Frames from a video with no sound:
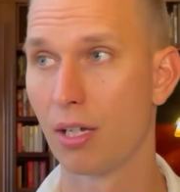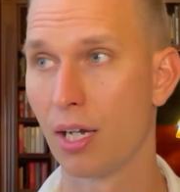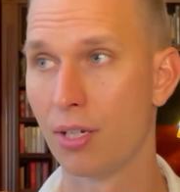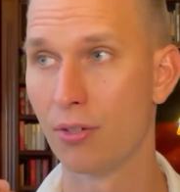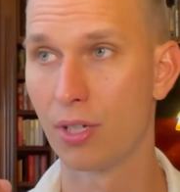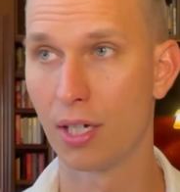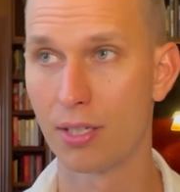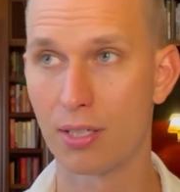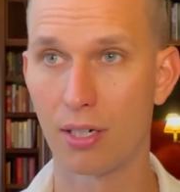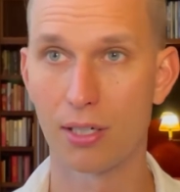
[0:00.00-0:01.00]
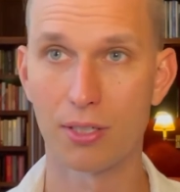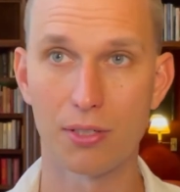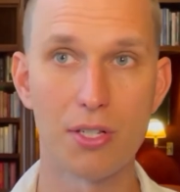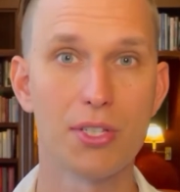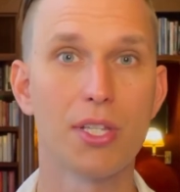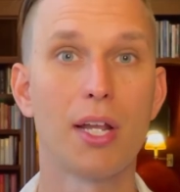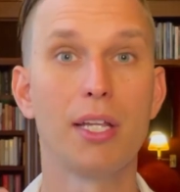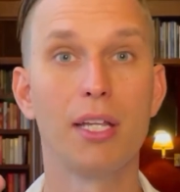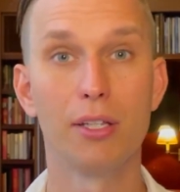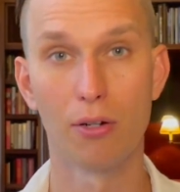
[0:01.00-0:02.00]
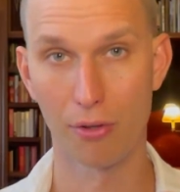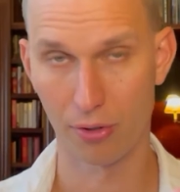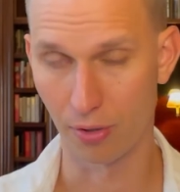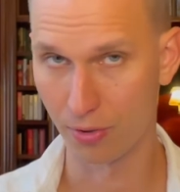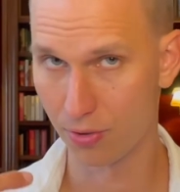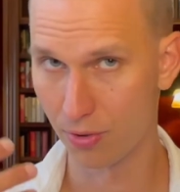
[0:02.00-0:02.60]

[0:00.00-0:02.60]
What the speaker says: and you can start studying your thoughts.